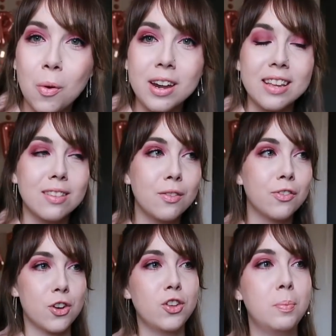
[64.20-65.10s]
one, it's the
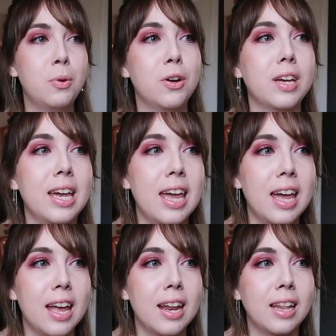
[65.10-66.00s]
first book
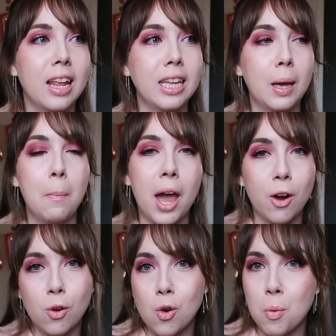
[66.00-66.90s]
in like a
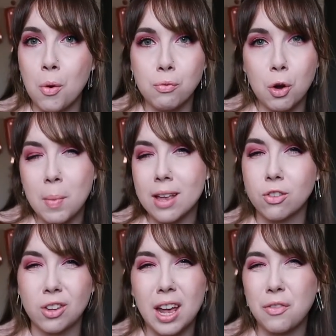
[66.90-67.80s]
paranormal
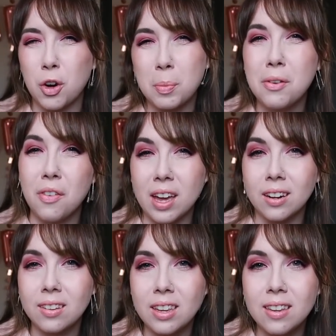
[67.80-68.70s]
romance kind of urban
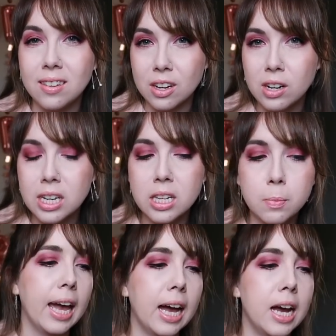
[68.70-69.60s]
fantasy series,
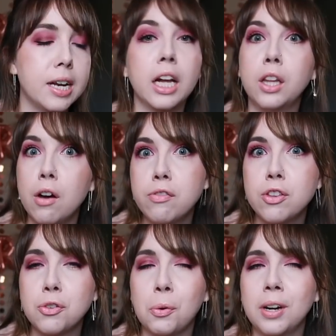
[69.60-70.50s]
and I love
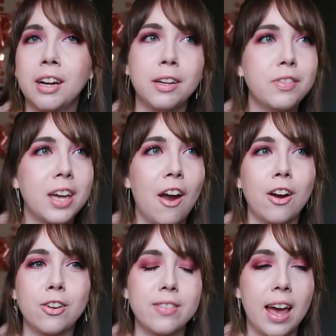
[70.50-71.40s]
the story, I love the
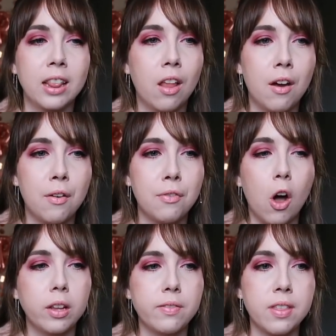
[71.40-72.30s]
characters, I love
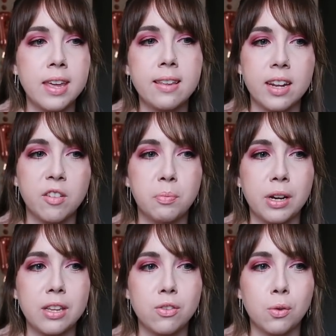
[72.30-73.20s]
all of the things that I've
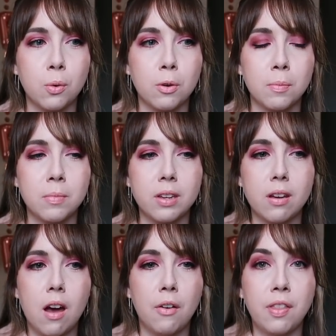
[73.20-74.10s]
brainstormed
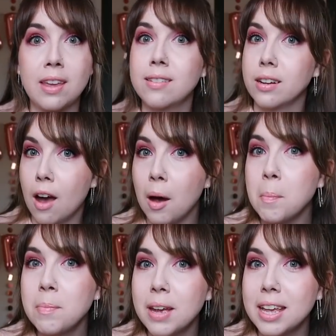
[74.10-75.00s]
of things to
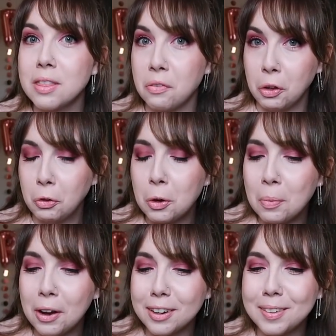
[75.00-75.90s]
come in the future
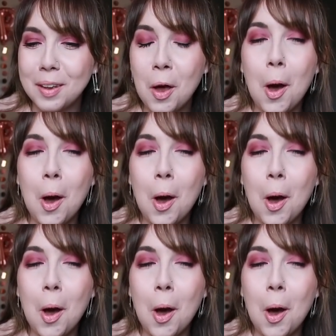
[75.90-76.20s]
books,